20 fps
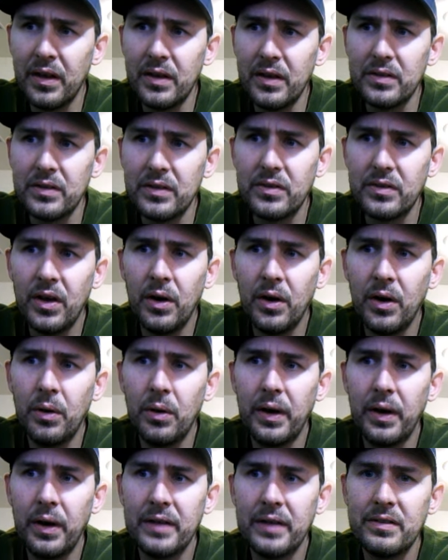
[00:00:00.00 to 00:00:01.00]
So
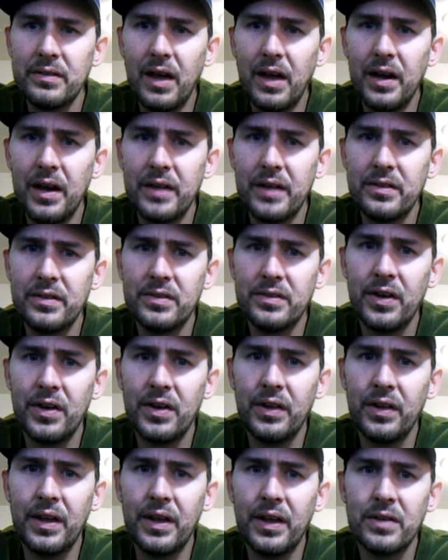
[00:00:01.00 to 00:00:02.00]
it's not
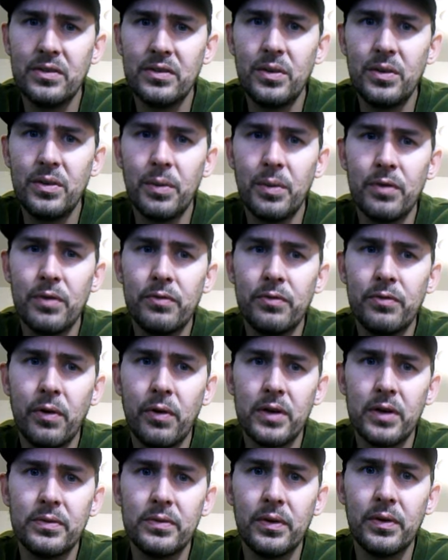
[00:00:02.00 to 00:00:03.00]
necessarily a super
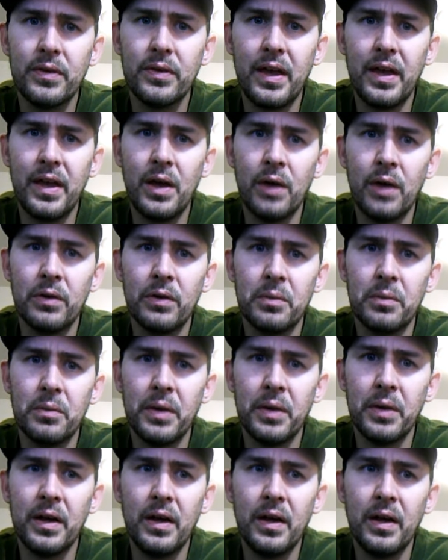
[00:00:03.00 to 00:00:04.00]
forceful takeover,
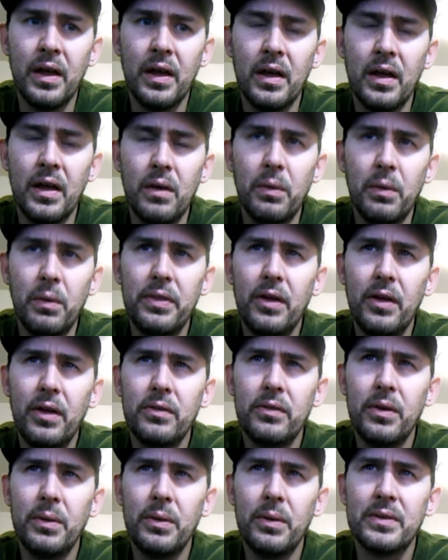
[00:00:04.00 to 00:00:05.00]
but what they'll
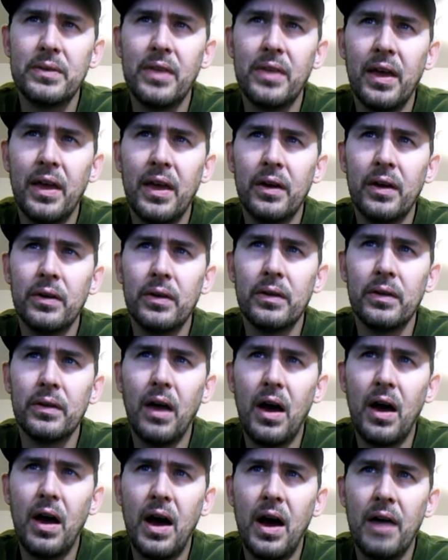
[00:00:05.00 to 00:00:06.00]
do is they'll
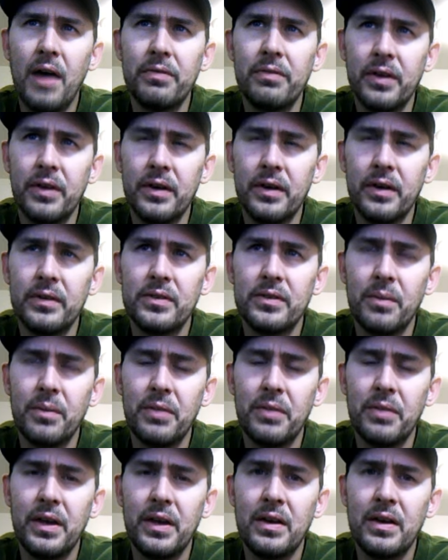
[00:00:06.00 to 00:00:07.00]
offer
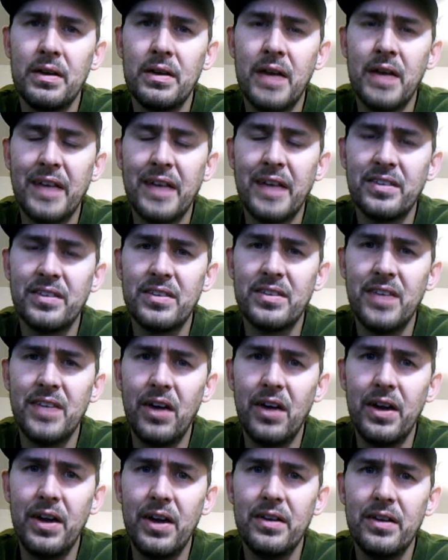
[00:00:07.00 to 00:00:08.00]
something
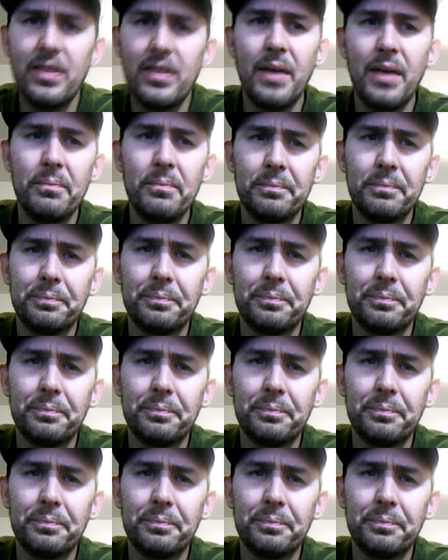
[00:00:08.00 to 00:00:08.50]
necessary to them